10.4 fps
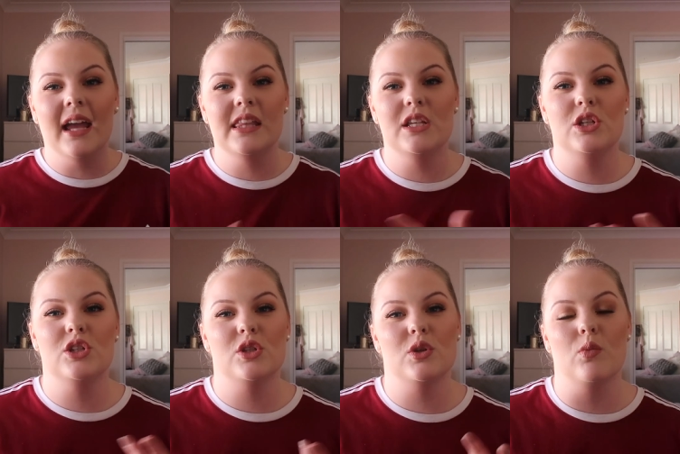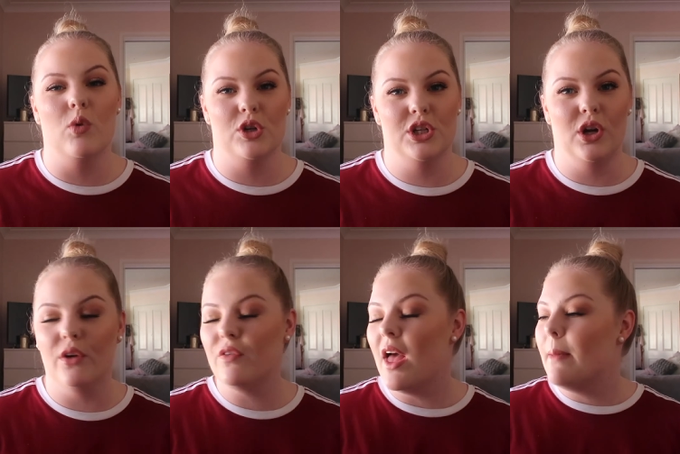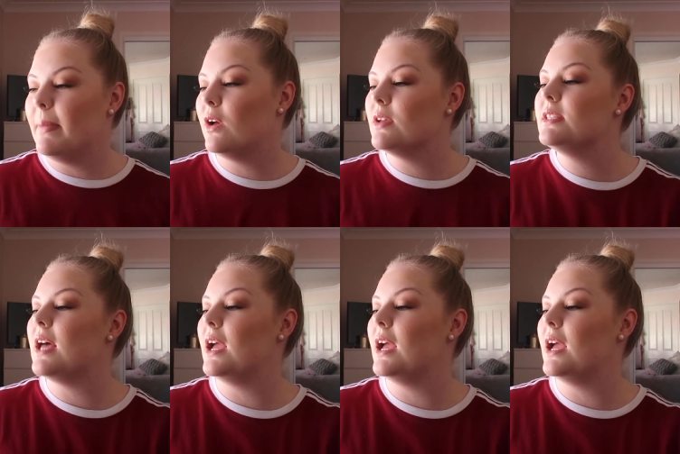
and then you just wash it off. Because